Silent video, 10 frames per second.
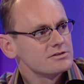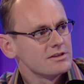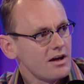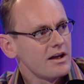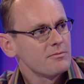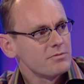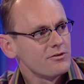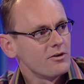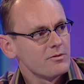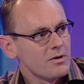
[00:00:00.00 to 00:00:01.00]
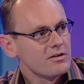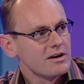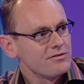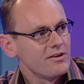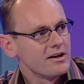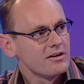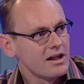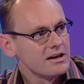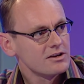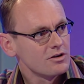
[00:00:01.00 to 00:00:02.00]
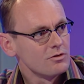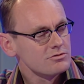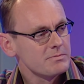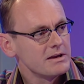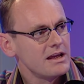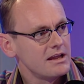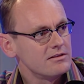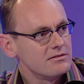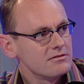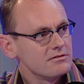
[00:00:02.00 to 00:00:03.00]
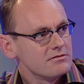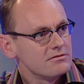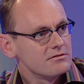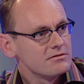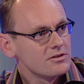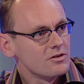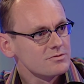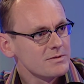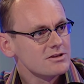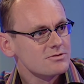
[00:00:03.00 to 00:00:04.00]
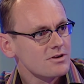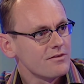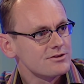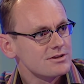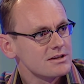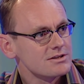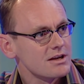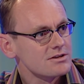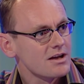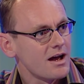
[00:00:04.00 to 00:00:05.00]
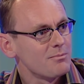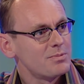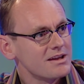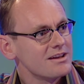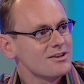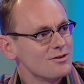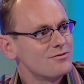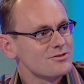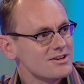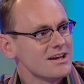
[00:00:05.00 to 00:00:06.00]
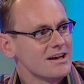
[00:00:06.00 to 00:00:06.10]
It's the night before the World Cup final, and he calls me in, calls me into his office, and he says, "I'm picking you for the